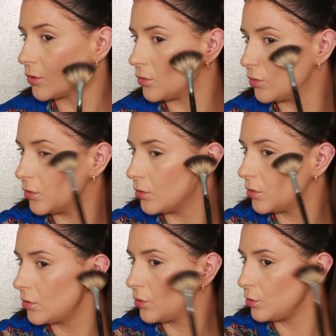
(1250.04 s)

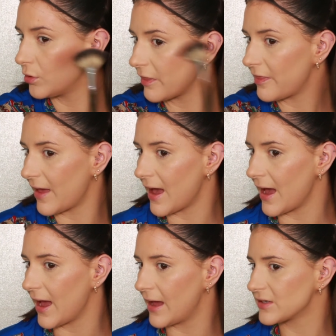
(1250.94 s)
Oh, look at
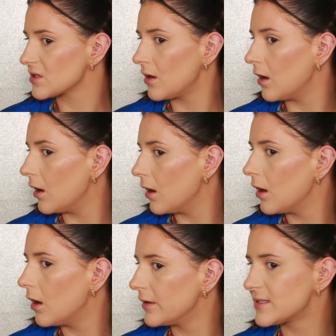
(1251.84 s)
that.
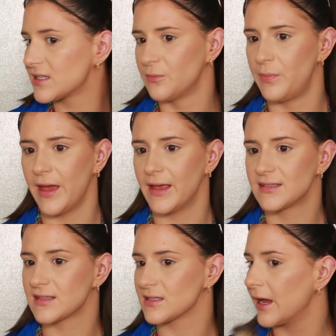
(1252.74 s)
Oh, it's the
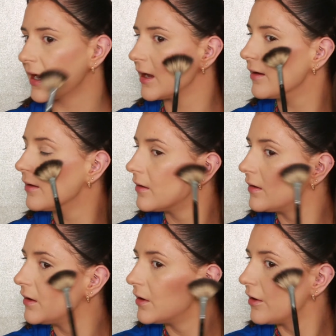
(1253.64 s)
best. It's like a
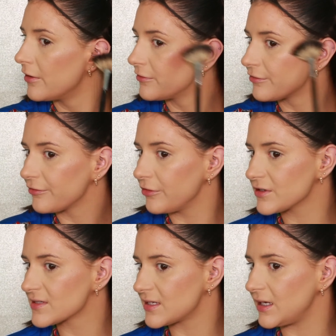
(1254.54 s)

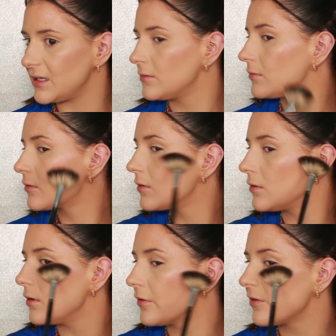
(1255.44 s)
frosty,
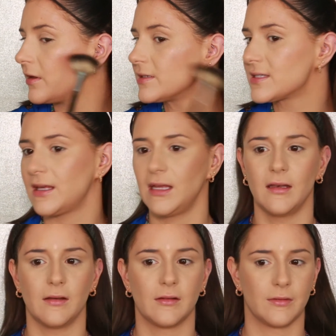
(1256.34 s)
glossy
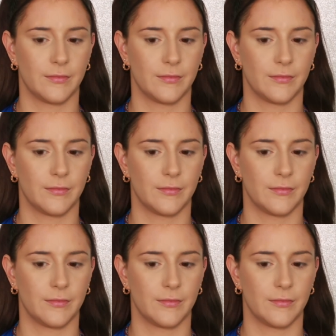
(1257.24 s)
skin.